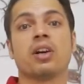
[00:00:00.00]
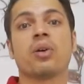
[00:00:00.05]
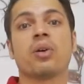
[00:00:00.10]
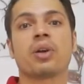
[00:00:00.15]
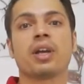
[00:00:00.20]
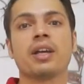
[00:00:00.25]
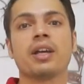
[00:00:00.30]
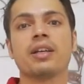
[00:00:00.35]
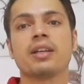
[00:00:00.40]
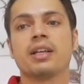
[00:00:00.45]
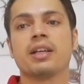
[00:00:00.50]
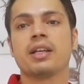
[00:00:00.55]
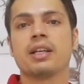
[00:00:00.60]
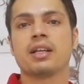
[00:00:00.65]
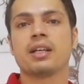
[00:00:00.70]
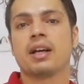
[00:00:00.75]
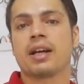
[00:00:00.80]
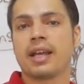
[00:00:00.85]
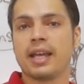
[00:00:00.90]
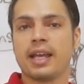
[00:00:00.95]
Okay,
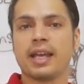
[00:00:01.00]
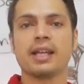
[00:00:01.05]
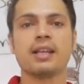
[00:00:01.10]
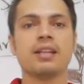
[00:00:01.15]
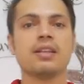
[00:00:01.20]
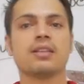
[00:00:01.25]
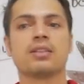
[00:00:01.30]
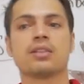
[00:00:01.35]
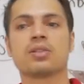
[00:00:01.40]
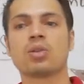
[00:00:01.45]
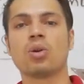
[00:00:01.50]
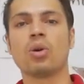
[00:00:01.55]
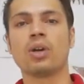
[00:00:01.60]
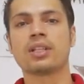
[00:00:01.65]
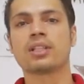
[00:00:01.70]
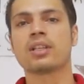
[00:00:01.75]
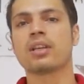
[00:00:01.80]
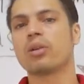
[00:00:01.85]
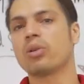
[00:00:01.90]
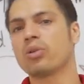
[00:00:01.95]
again, so
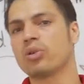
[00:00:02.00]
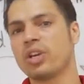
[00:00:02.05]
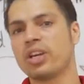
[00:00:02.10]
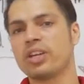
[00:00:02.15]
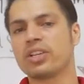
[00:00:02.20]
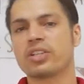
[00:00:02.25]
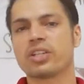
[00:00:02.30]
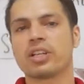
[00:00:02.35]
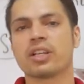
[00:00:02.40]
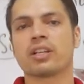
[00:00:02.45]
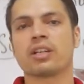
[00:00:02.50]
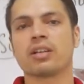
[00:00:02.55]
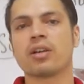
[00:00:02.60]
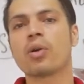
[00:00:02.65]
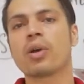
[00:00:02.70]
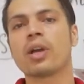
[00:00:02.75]
it's a rotation.